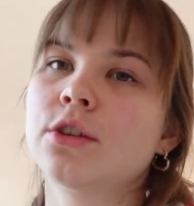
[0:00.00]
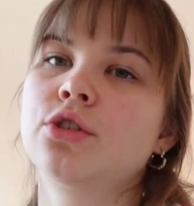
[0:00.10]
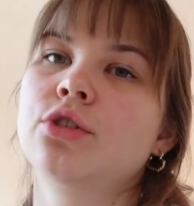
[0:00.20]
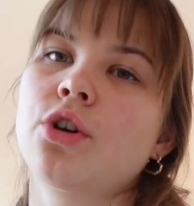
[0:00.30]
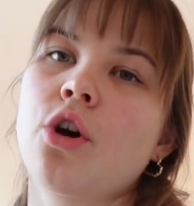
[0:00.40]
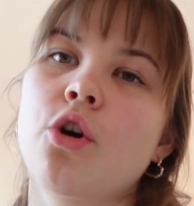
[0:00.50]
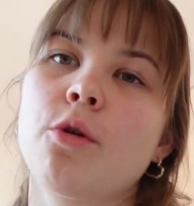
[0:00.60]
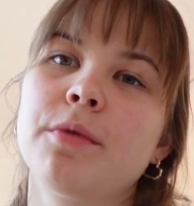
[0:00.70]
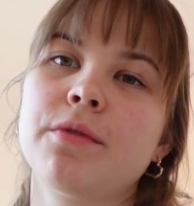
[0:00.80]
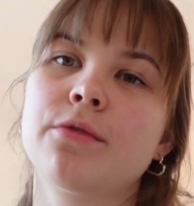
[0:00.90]
So
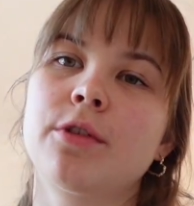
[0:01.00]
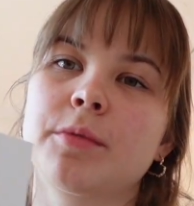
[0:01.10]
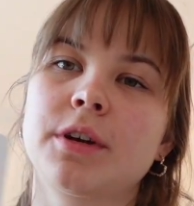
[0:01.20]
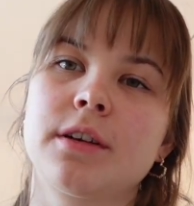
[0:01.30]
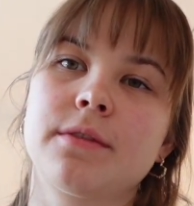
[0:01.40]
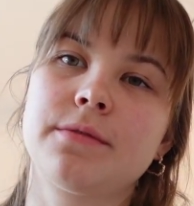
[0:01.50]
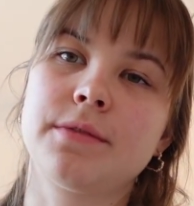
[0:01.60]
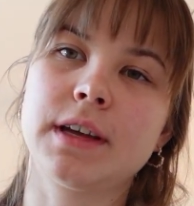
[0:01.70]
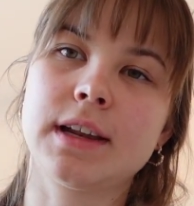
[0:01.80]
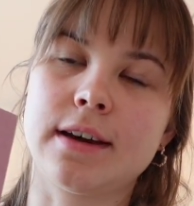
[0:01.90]
before I'm gonna
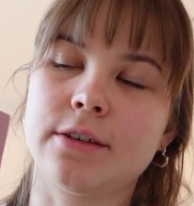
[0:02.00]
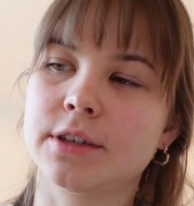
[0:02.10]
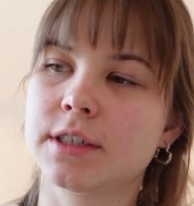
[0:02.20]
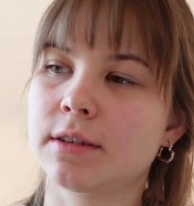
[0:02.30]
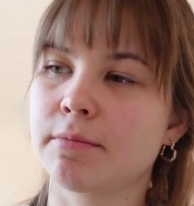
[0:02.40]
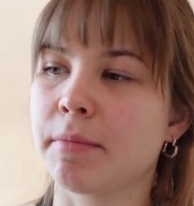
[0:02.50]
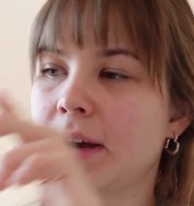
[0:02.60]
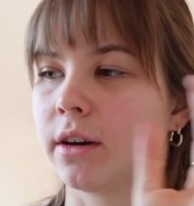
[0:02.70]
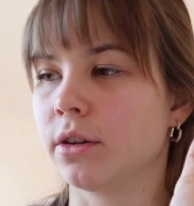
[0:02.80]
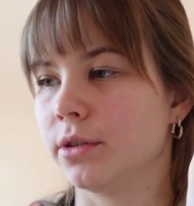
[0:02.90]
fill out
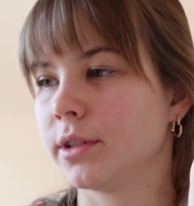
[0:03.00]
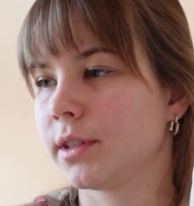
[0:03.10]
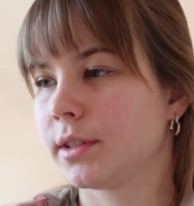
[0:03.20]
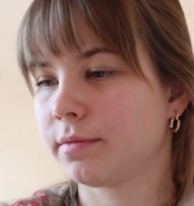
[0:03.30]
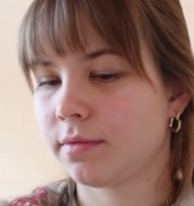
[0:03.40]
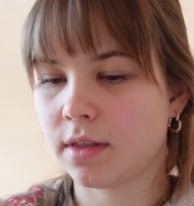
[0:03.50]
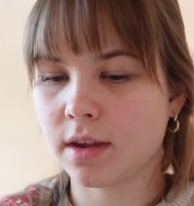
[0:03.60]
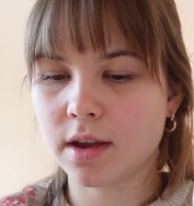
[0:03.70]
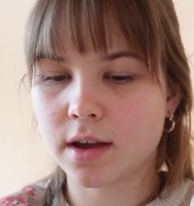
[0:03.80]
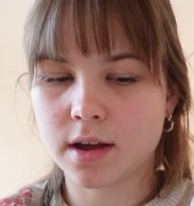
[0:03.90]
my goals,
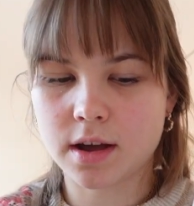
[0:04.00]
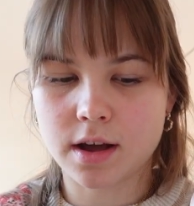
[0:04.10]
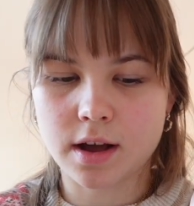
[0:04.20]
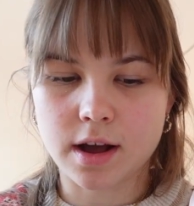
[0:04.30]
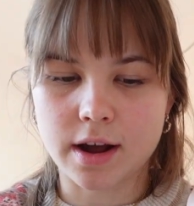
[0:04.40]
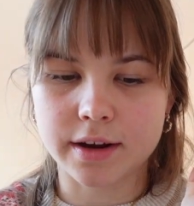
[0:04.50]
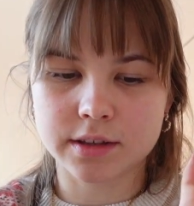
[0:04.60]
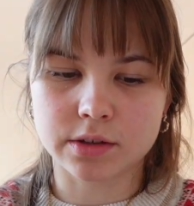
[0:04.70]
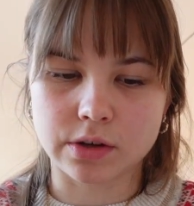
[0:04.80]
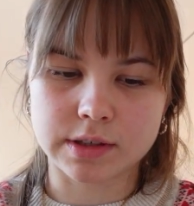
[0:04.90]
I
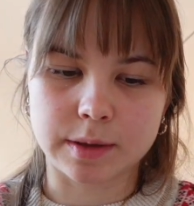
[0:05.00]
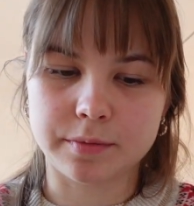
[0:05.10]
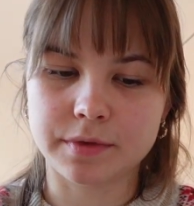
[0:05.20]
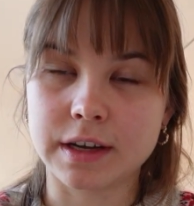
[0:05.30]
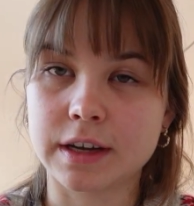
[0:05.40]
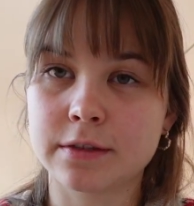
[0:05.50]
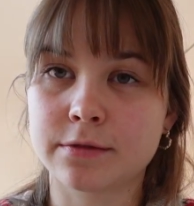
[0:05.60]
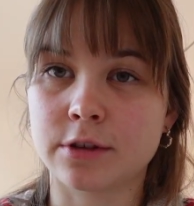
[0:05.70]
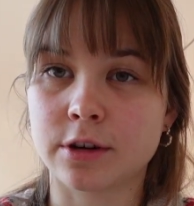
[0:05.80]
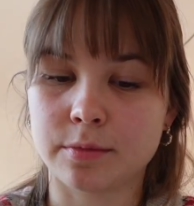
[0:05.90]
saw something
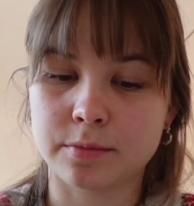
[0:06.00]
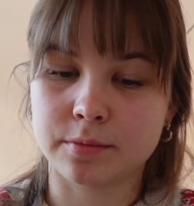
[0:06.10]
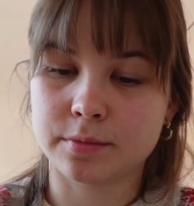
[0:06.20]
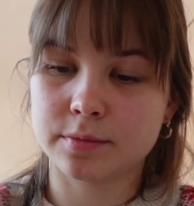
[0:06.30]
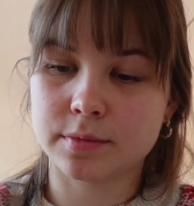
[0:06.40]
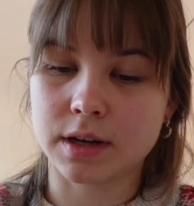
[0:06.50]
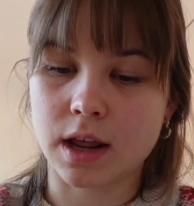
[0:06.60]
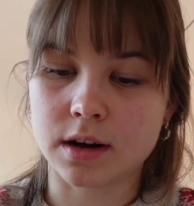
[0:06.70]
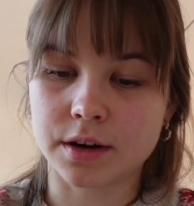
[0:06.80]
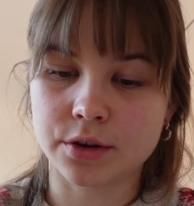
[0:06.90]
from
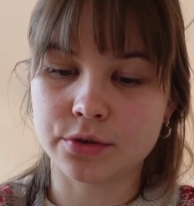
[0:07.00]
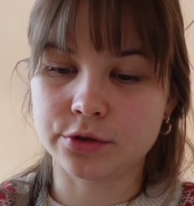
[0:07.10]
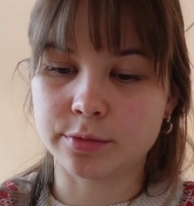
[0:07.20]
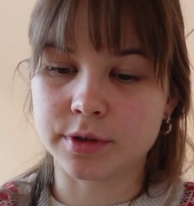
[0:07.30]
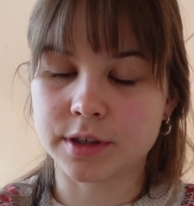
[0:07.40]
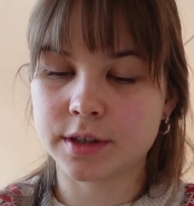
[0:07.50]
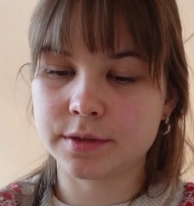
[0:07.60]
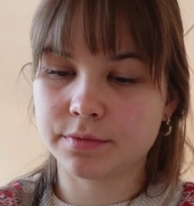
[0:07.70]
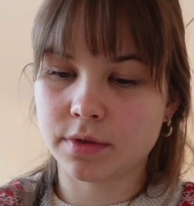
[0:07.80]
another YouTuber.